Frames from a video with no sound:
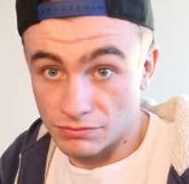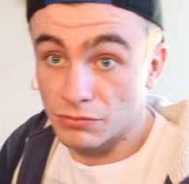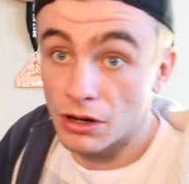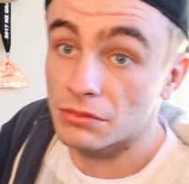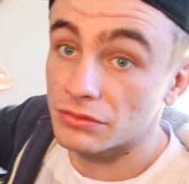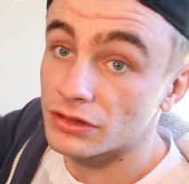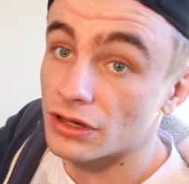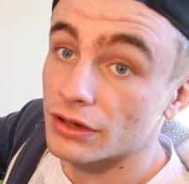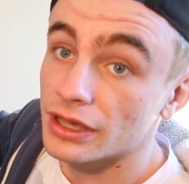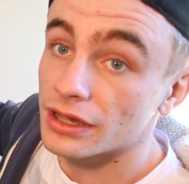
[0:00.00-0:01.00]
boom, you
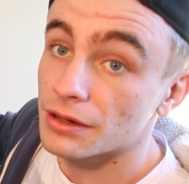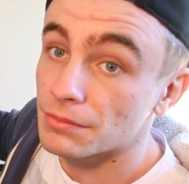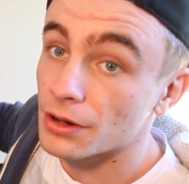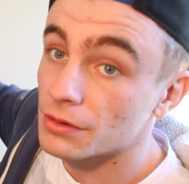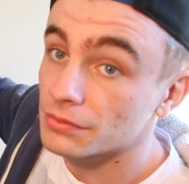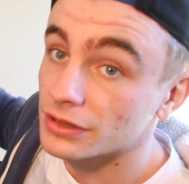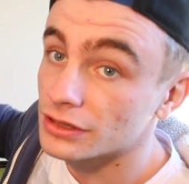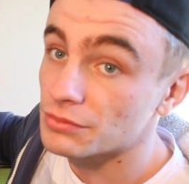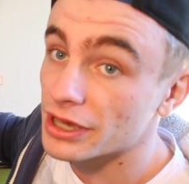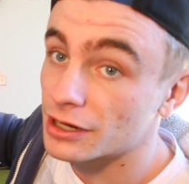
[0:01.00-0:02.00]
go here, boom,
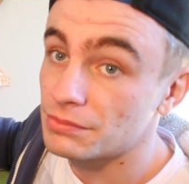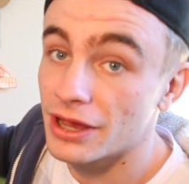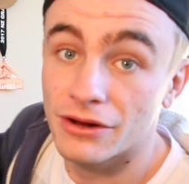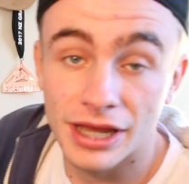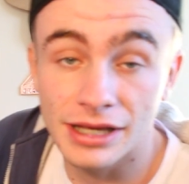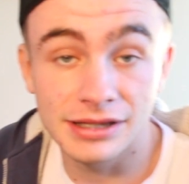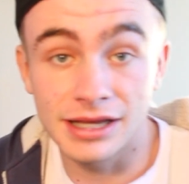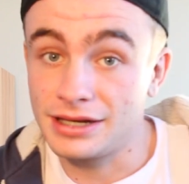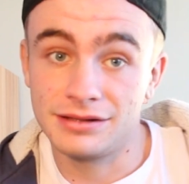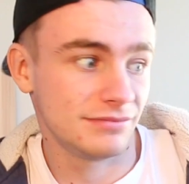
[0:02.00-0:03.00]
and you make it a pair again,
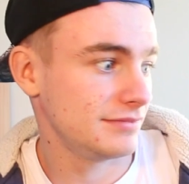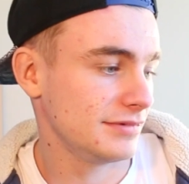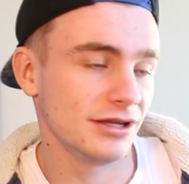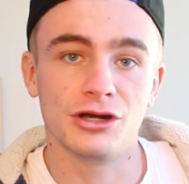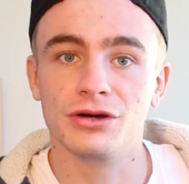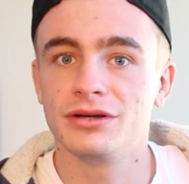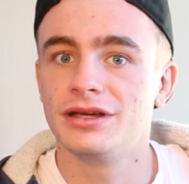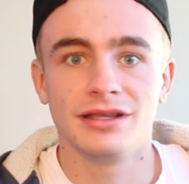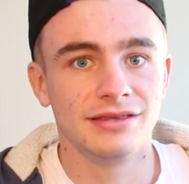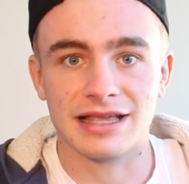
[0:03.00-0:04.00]
and then, you know,
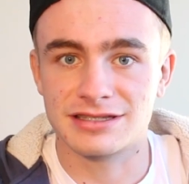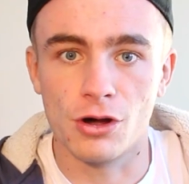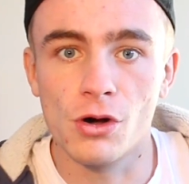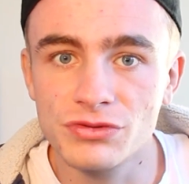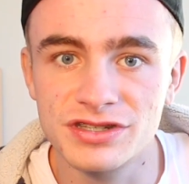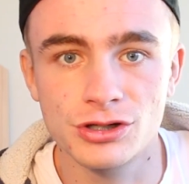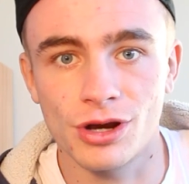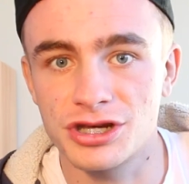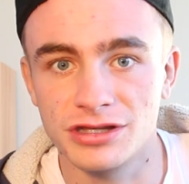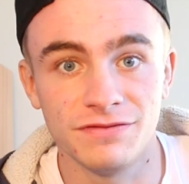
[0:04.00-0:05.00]
that's the whole
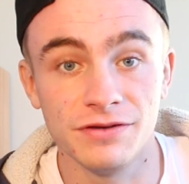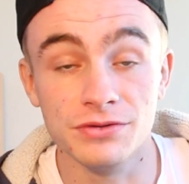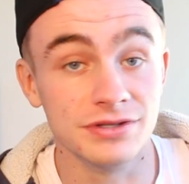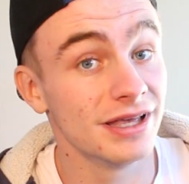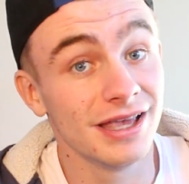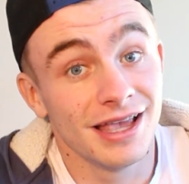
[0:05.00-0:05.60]
situation diffused.